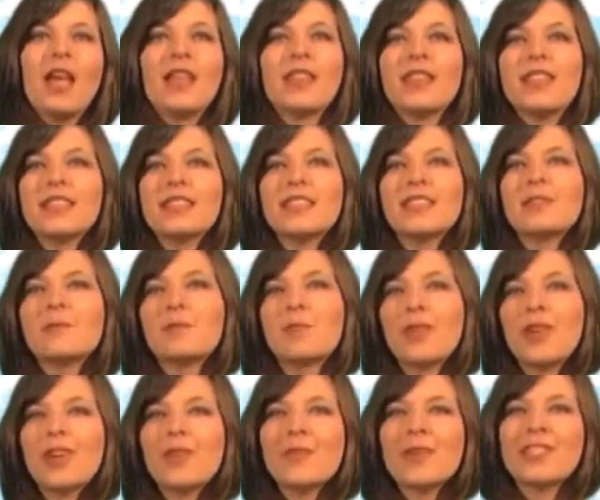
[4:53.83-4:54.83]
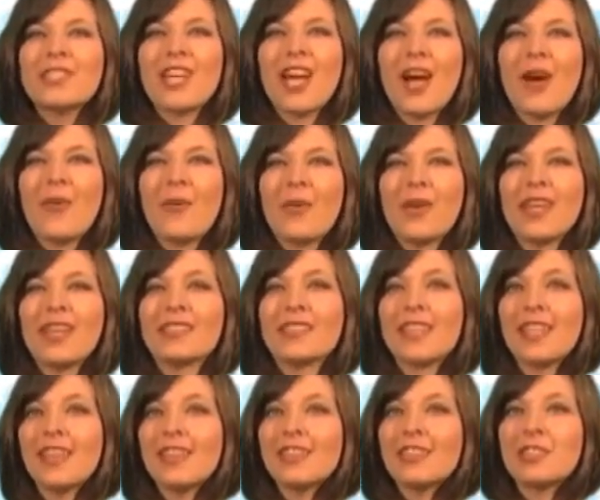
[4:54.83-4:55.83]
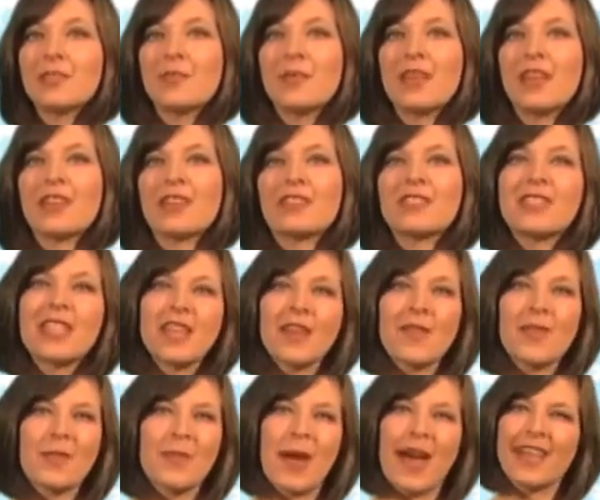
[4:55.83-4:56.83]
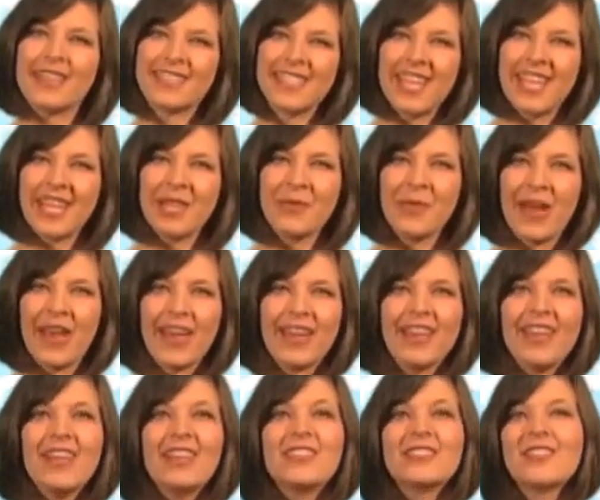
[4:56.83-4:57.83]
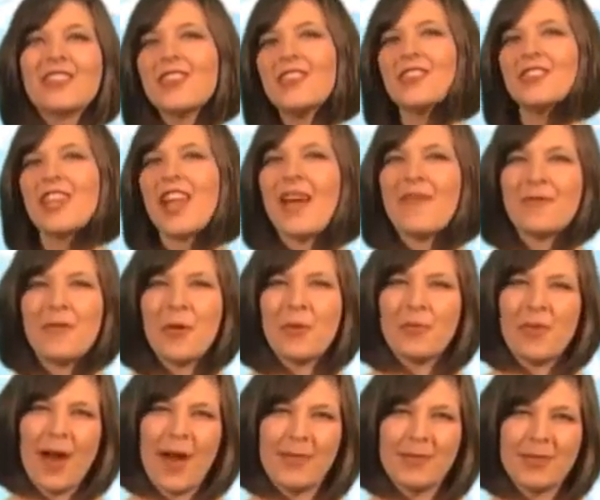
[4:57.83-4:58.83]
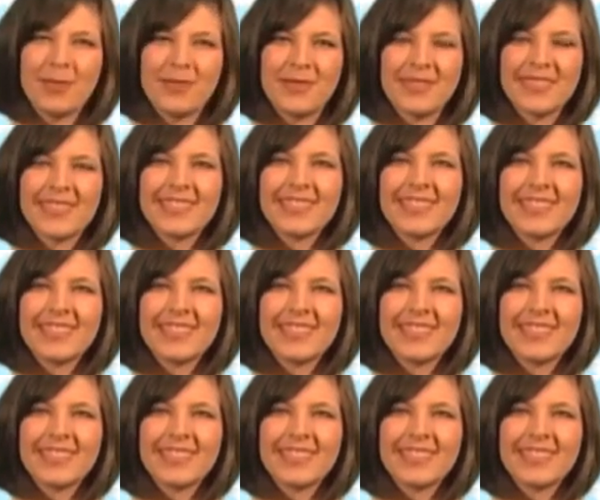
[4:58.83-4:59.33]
This is pretty much how we as English speakers think of the past anyway, so you should have no problems.